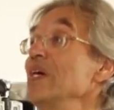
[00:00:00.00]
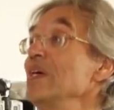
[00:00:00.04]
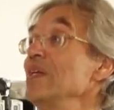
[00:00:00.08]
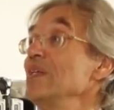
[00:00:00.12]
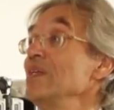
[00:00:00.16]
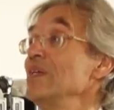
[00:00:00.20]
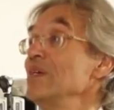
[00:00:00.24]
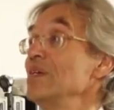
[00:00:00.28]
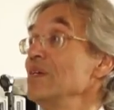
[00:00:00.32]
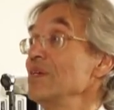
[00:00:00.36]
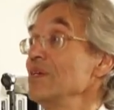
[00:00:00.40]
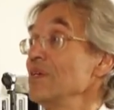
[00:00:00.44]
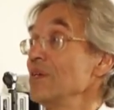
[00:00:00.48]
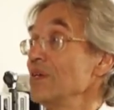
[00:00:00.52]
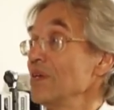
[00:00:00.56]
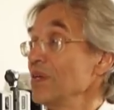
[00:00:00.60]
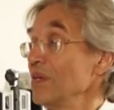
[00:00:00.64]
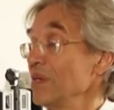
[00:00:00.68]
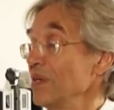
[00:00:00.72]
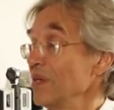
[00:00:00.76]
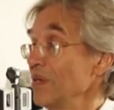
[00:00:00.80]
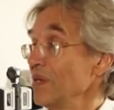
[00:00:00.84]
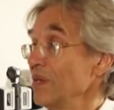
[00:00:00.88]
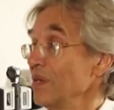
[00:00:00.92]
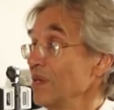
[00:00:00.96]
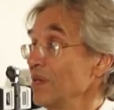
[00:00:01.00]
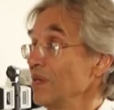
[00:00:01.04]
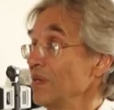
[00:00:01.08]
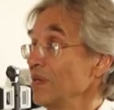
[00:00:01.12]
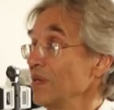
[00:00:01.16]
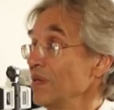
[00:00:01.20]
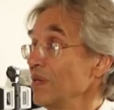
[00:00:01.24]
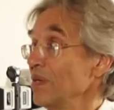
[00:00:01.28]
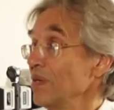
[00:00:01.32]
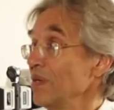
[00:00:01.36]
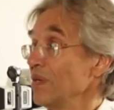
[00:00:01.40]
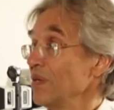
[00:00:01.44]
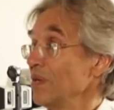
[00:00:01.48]
in
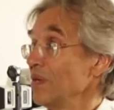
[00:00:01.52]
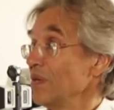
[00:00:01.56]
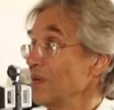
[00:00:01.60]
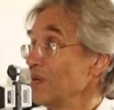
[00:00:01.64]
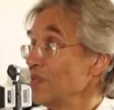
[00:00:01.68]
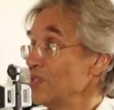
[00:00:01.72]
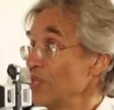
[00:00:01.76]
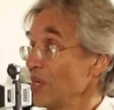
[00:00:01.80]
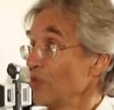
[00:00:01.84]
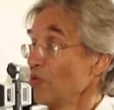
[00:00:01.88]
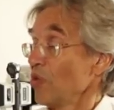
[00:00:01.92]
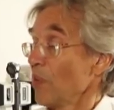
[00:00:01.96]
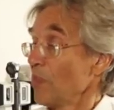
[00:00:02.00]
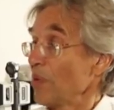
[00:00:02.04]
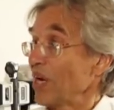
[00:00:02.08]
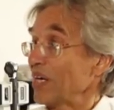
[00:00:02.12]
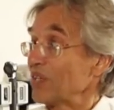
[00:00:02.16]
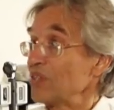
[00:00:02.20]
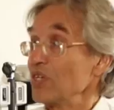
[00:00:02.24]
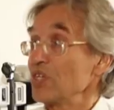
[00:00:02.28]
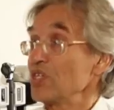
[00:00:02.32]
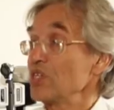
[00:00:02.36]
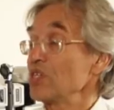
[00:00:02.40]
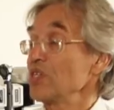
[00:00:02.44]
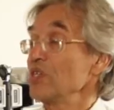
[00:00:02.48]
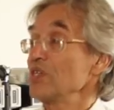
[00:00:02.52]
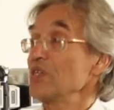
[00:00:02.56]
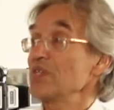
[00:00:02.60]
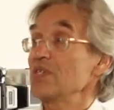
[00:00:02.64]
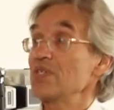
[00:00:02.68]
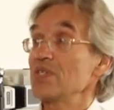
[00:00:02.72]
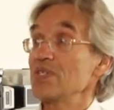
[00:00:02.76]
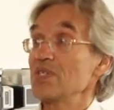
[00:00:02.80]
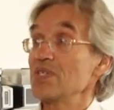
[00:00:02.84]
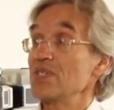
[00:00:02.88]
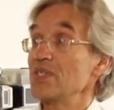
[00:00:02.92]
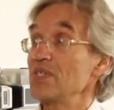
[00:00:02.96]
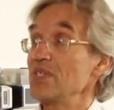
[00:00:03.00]
the general
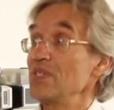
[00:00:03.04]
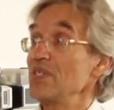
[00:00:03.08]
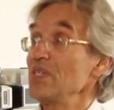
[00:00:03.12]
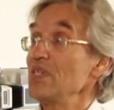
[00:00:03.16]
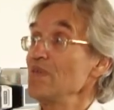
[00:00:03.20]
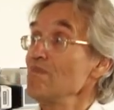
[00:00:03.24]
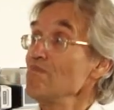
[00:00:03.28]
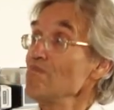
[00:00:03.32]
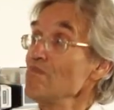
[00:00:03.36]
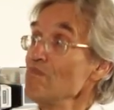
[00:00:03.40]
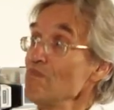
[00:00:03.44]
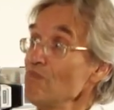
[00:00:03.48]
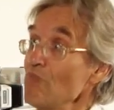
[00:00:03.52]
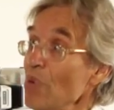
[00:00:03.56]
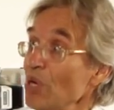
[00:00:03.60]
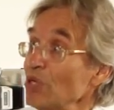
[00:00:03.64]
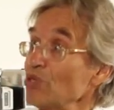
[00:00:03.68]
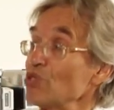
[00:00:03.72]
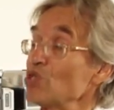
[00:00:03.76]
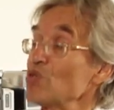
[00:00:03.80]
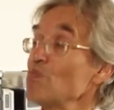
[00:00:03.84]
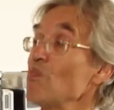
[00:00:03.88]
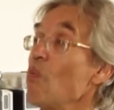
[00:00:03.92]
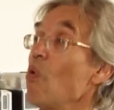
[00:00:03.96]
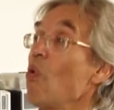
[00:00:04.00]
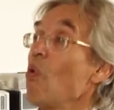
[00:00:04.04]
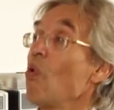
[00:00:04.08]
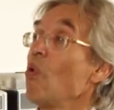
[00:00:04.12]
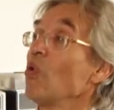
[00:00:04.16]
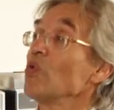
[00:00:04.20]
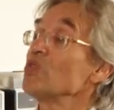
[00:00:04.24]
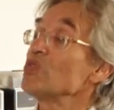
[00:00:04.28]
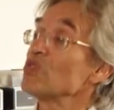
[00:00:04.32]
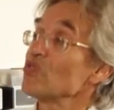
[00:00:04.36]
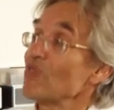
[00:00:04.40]
practitioners see much more